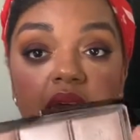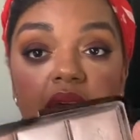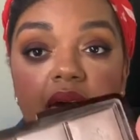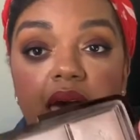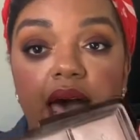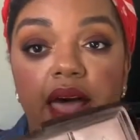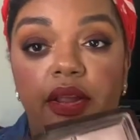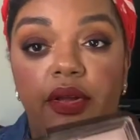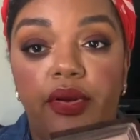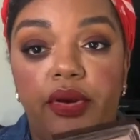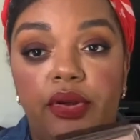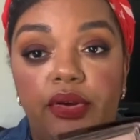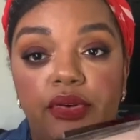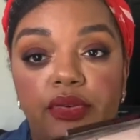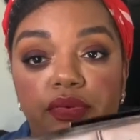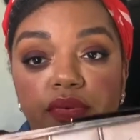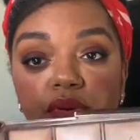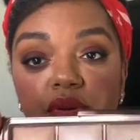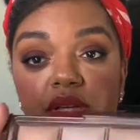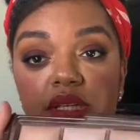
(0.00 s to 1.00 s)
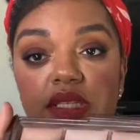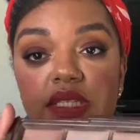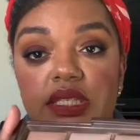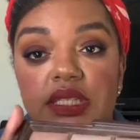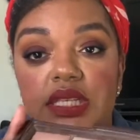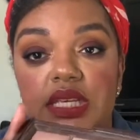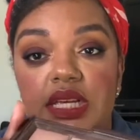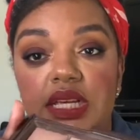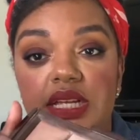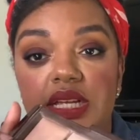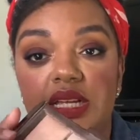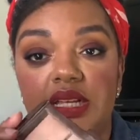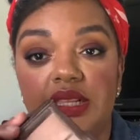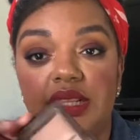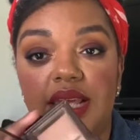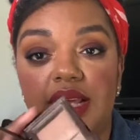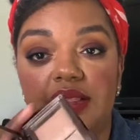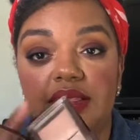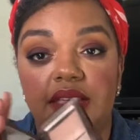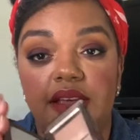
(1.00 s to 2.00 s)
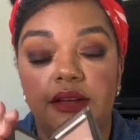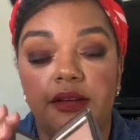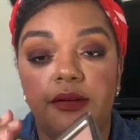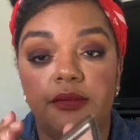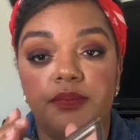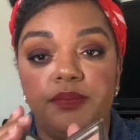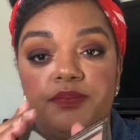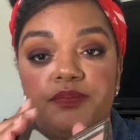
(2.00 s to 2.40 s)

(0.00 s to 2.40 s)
I don't know if you can see that the